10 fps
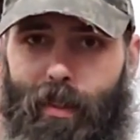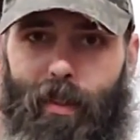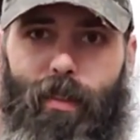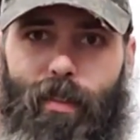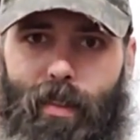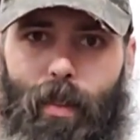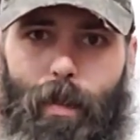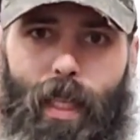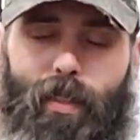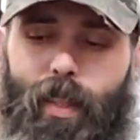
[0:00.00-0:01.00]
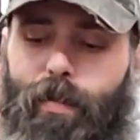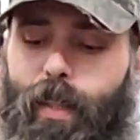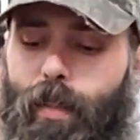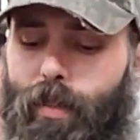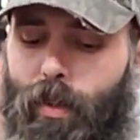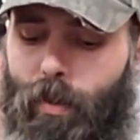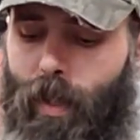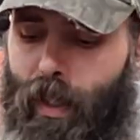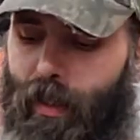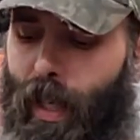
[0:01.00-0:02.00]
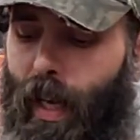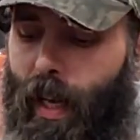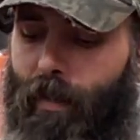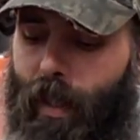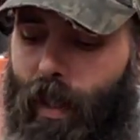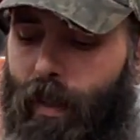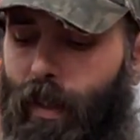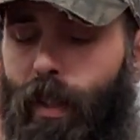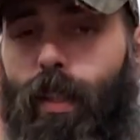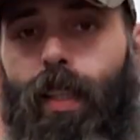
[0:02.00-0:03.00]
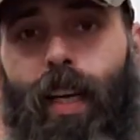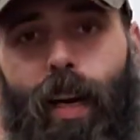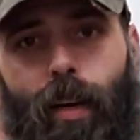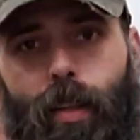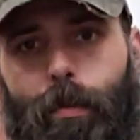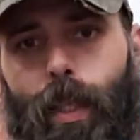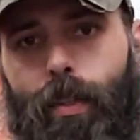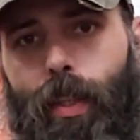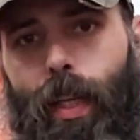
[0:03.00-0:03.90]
You zip that stuff off real quick. Not having a air compressor